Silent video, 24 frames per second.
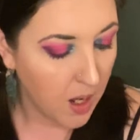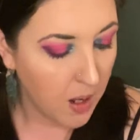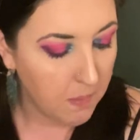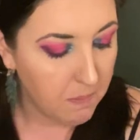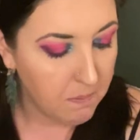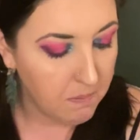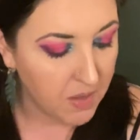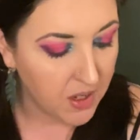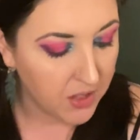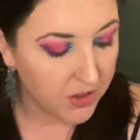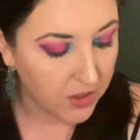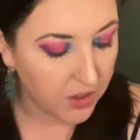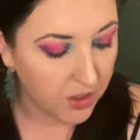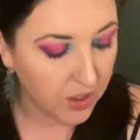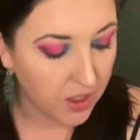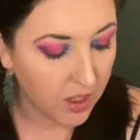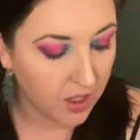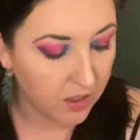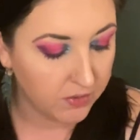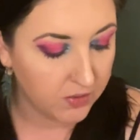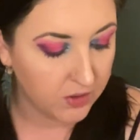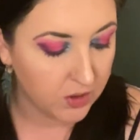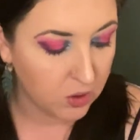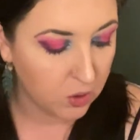Mother
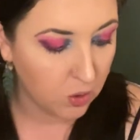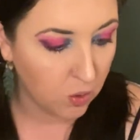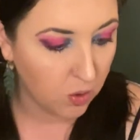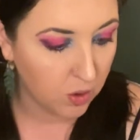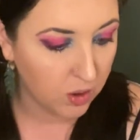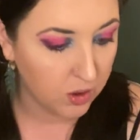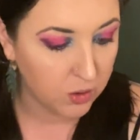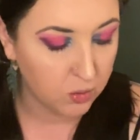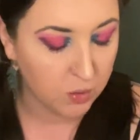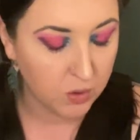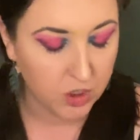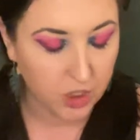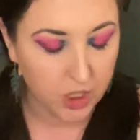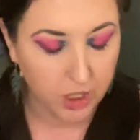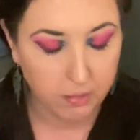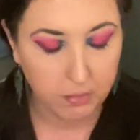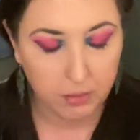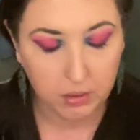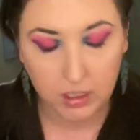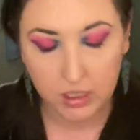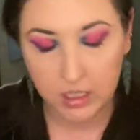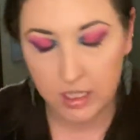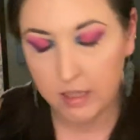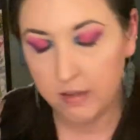of Swords, which I
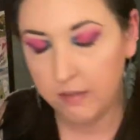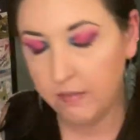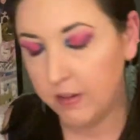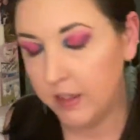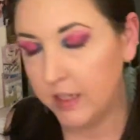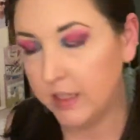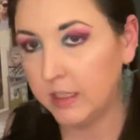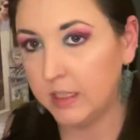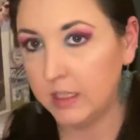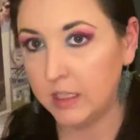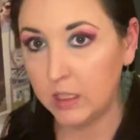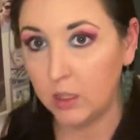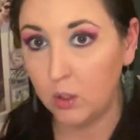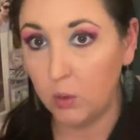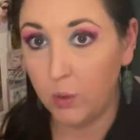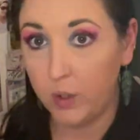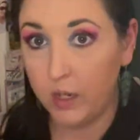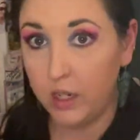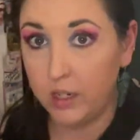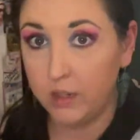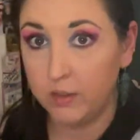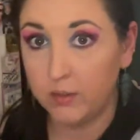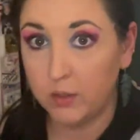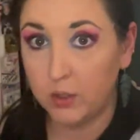believe is the
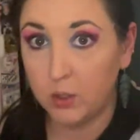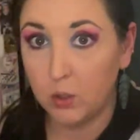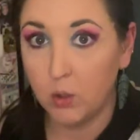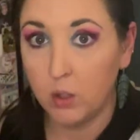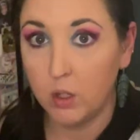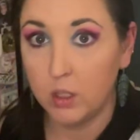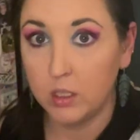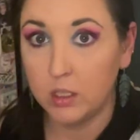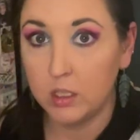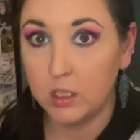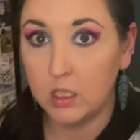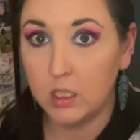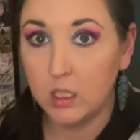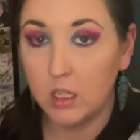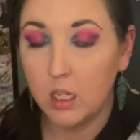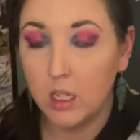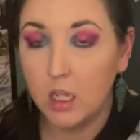Queen of Swords,